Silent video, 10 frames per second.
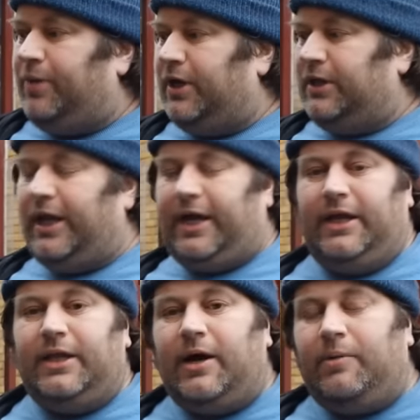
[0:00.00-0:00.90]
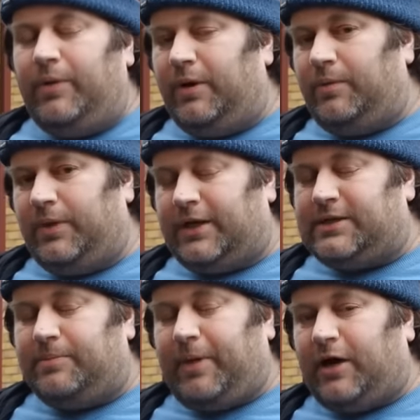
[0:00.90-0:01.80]
per day.
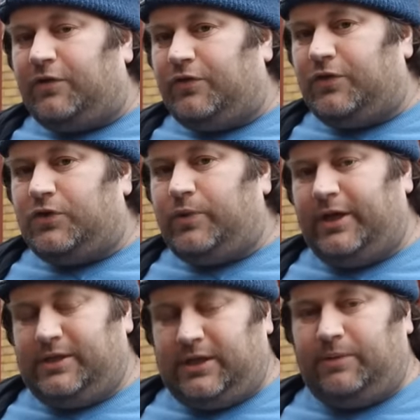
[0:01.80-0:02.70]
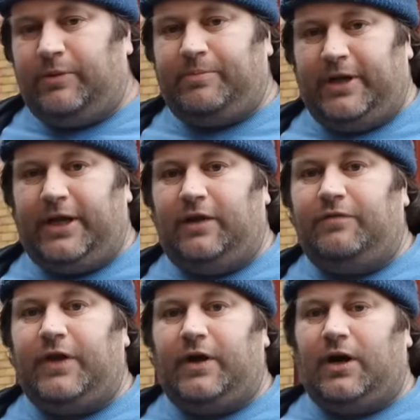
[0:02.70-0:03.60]
That's about twenty, we
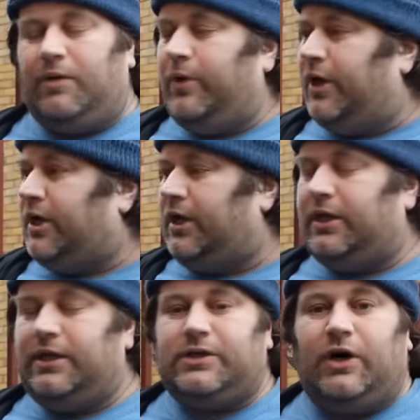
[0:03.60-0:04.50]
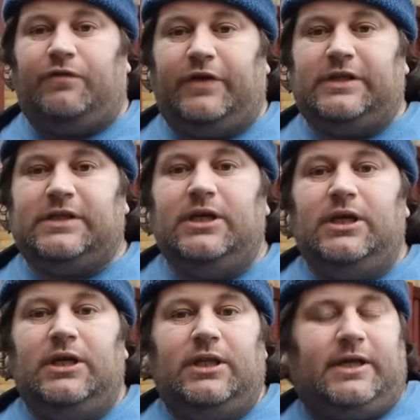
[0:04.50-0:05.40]
believe, there are working in this office.
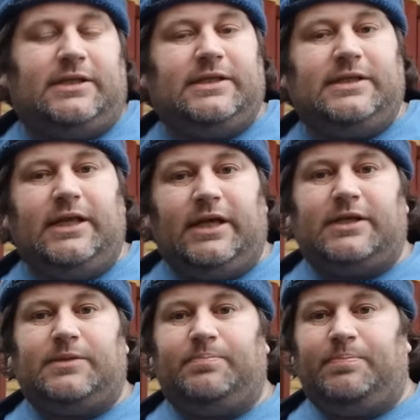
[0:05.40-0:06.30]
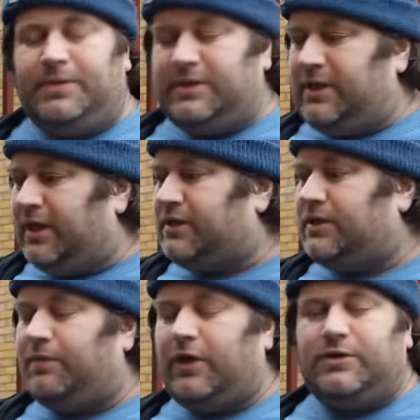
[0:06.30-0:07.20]
That's six Six
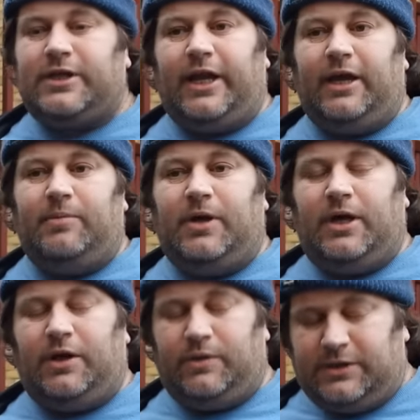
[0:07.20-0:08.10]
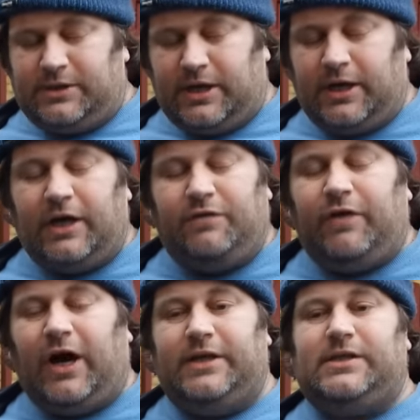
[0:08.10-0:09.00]
of those claim uh, those uh,
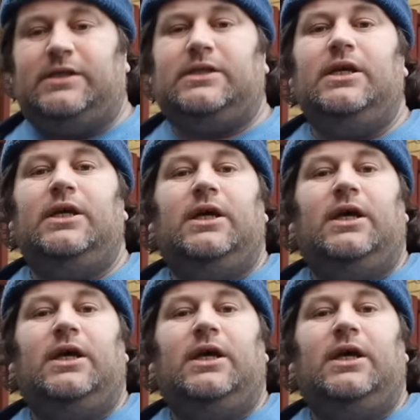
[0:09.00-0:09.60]
advisors